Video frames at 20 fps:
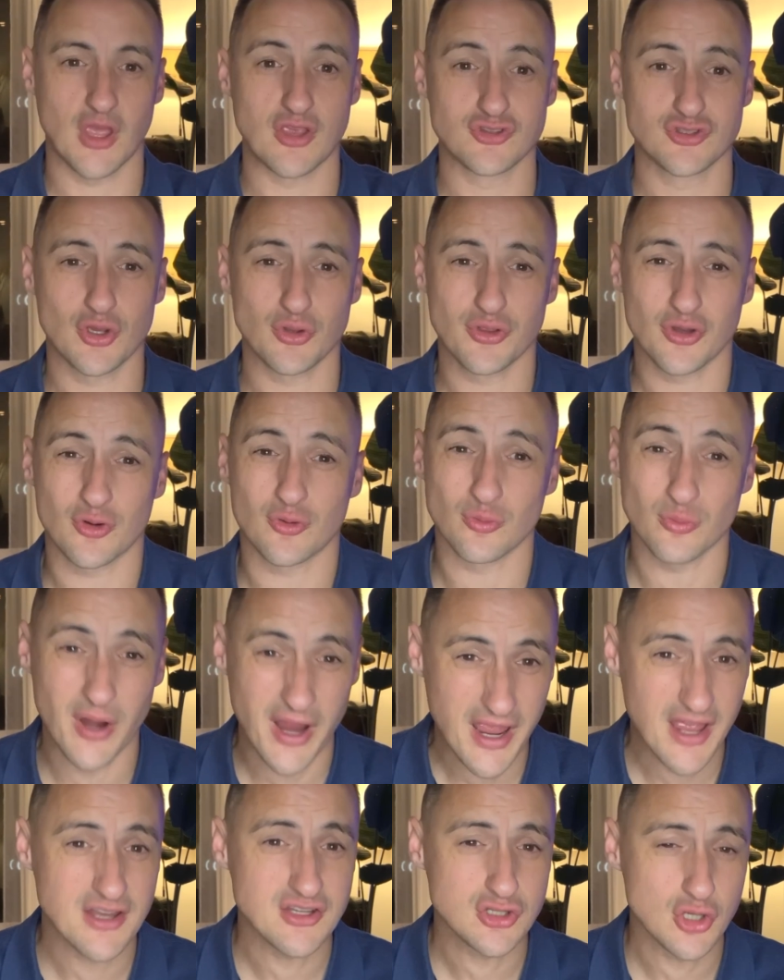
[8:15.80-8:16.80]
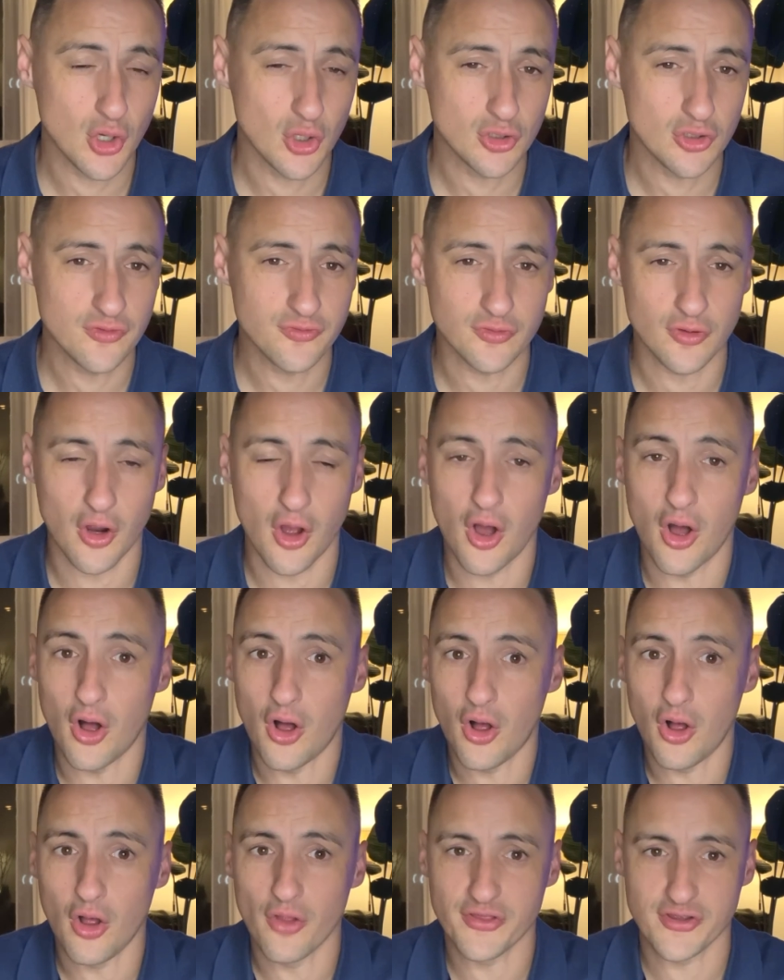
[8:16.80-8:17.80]
So the grand total for
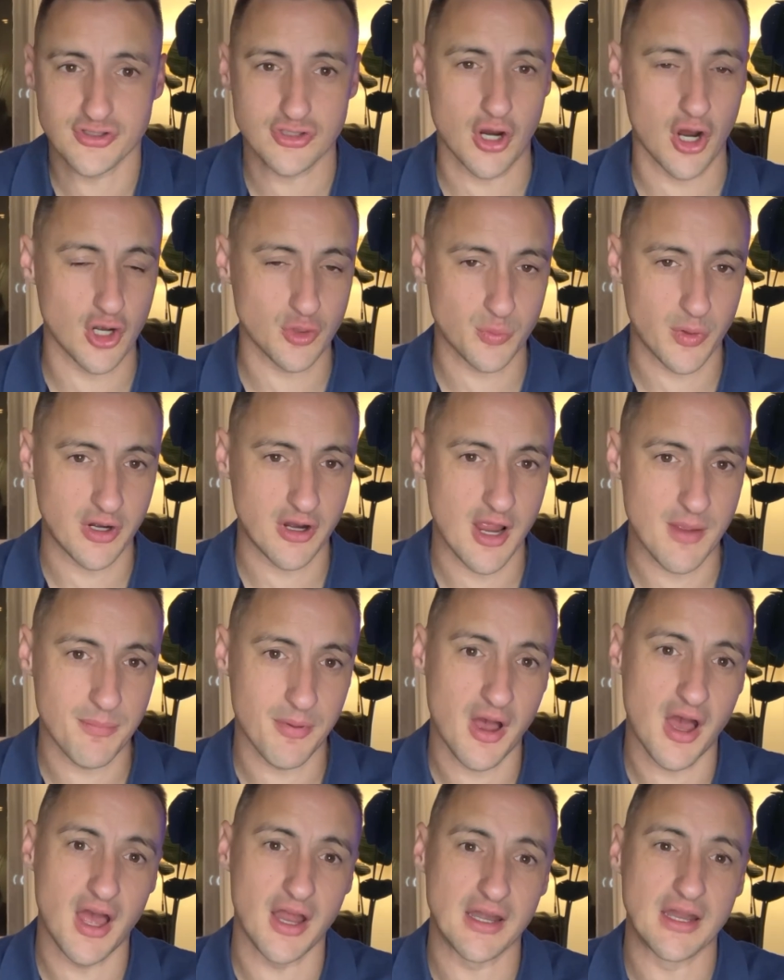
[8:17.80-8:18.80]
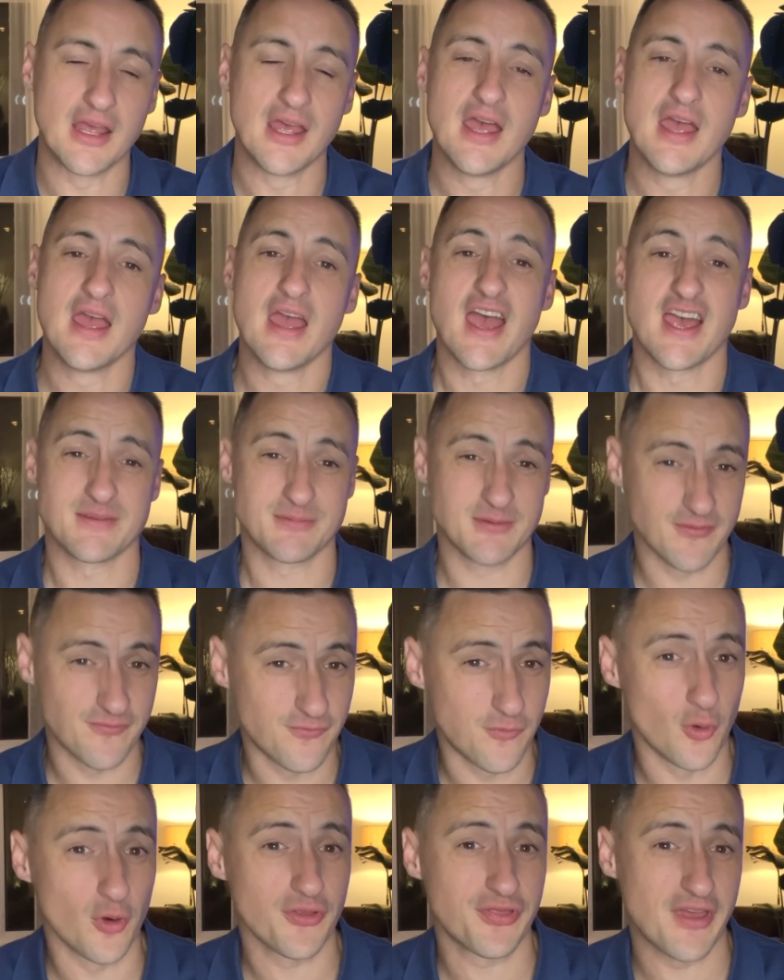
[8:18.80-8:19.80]
all this hardware I bought has been
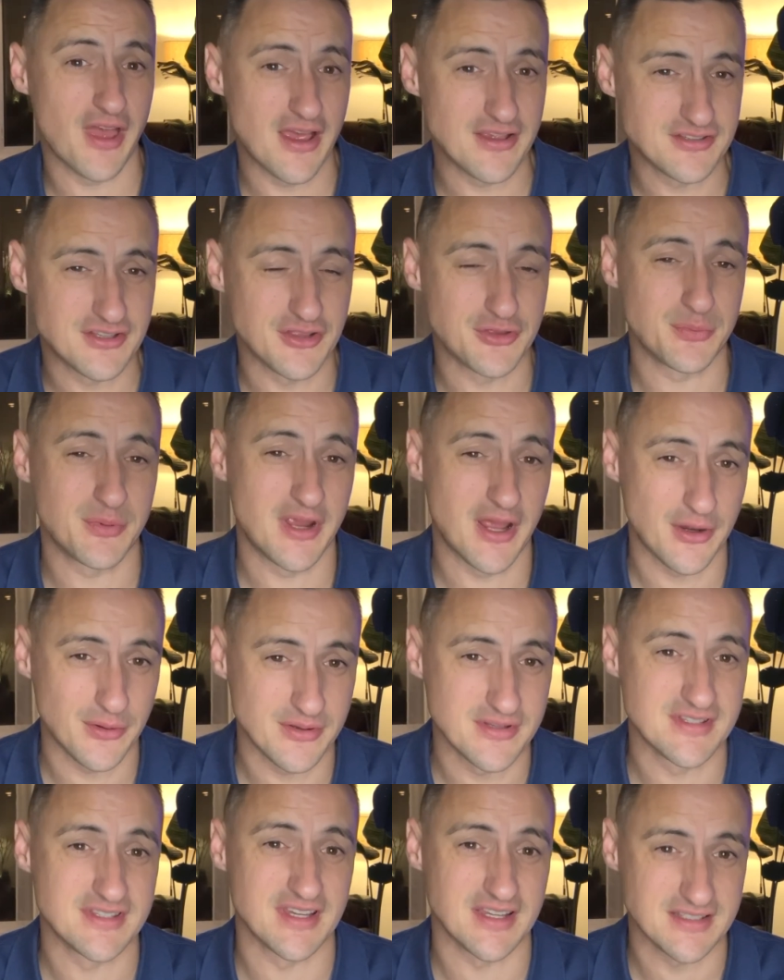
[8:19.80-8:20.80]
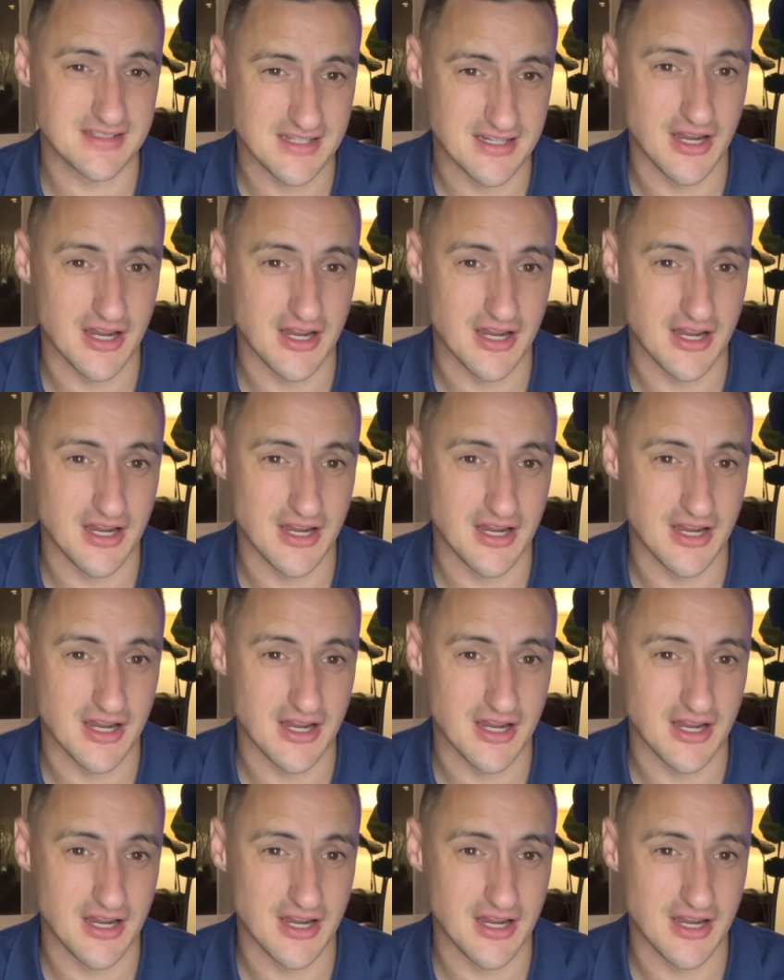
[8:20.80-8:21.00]
four thousand three hundred sixty